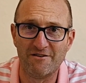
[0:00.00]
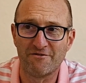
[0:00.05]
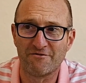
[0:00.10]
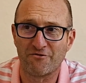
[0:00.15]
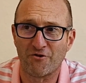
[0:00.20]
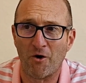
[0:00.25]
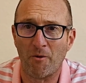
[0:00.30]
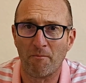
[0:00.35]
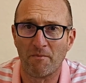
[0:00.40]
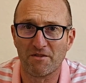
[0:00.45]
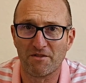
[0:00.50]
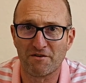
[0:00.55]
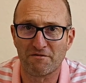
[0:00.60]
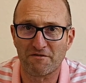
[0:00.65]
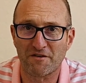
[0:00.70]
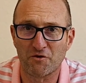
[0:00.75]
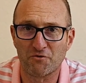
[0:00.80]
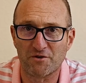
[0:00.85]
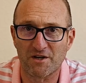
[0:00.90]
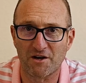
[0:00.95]
from the
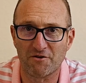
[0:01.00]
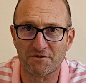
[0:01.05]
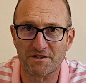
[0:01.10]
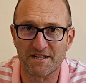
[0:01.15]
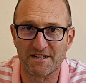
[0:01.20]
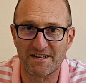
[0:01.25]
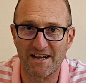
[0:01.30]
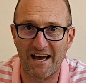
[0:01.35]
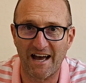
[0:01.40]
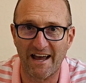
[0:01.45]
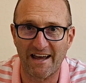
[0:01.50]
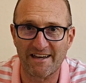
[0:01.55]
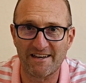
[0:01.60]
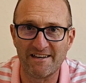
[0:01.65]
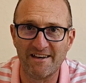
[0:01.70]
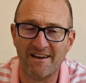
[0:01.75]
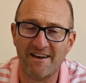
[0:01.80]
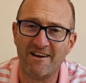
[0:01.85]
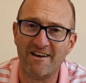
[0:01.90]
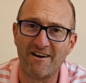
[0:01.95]
photos
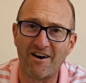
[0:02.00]
today,